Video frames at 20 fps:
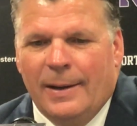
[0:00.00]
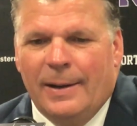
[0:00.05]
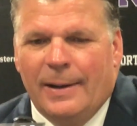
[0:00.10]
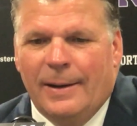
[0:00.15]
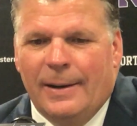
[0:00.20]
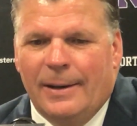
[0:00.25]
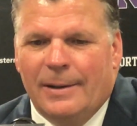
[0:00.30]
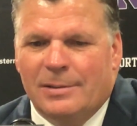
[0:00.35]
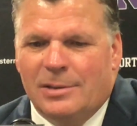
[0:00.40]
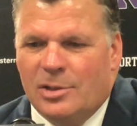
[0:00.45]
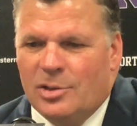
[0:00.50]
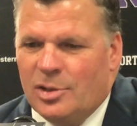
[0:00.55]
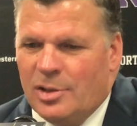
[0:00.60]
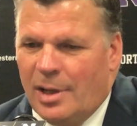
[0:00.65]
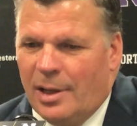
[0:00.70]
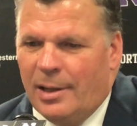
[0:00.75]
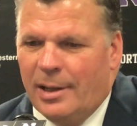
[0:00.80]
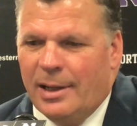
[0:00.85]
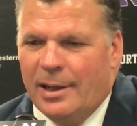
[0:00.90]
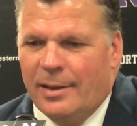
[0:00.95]
Uh, to
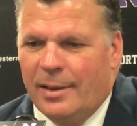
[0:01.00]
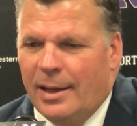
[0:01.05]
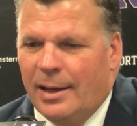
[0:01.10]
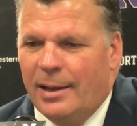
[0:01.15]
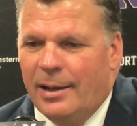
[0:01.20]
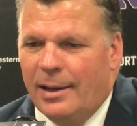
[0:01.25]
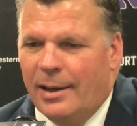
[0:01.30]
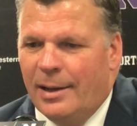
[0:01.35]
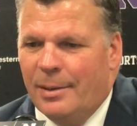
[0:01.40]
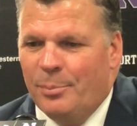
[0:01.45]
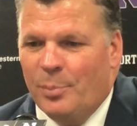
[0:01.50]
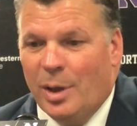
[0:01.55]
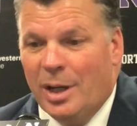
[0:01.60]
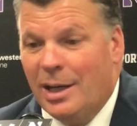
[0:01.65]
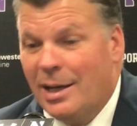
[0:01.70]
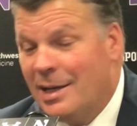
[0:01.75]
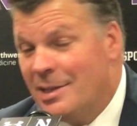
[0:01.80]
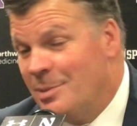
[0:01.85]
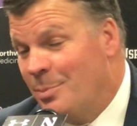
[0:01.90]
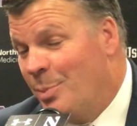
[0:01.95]
Skelly, and then uh, but
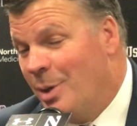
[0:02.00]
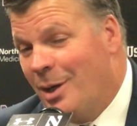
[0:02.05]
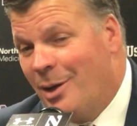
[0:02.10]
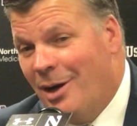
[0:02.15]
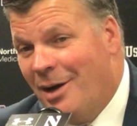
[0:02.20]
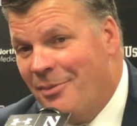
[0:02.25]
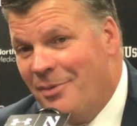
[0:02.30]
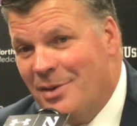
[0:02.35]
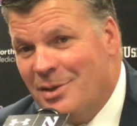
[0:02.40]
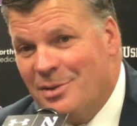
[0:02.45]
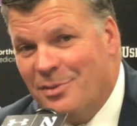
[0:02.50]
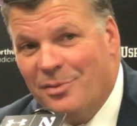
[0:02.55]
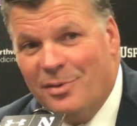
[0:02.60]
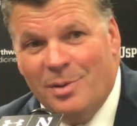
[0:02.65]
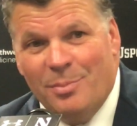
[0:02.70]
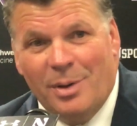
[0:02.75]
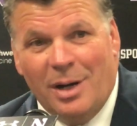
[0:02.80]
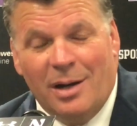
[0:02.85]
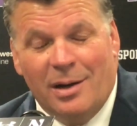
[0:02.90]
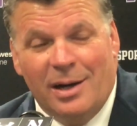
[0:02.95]
he gets a big offensive
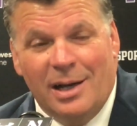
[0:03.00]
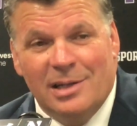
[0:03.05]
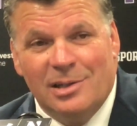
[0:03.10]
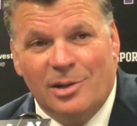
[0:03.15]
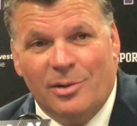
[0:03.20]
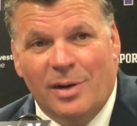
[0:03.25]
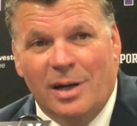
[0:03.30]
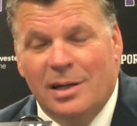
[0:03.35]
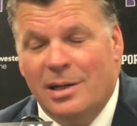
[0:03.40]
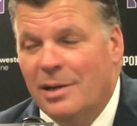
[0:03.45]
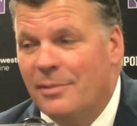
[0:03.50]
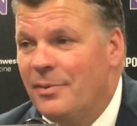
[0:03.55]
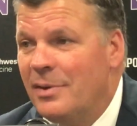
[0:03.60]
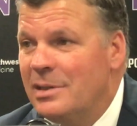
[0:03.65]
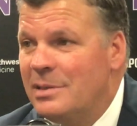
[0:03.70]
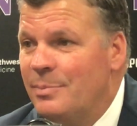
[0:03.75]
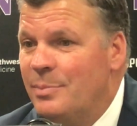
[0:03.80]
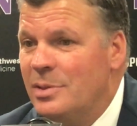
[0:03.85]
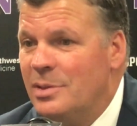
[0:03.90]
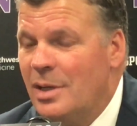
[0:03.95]
rebound and has a great
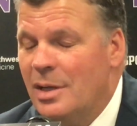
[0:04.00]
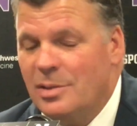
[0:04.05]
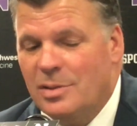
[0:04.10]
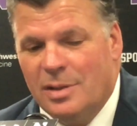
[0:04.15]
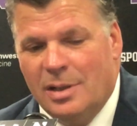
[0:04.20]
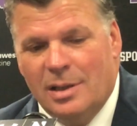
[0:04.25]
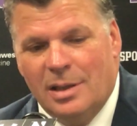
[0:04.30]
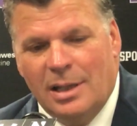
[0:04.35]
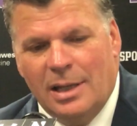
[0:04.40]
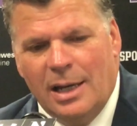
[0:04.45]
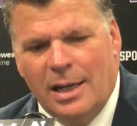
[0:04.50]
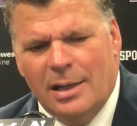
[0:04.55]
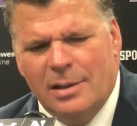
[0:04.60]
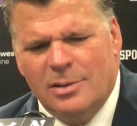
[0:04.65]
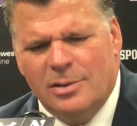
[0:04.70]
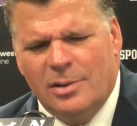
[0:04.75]
defensive possession at the end.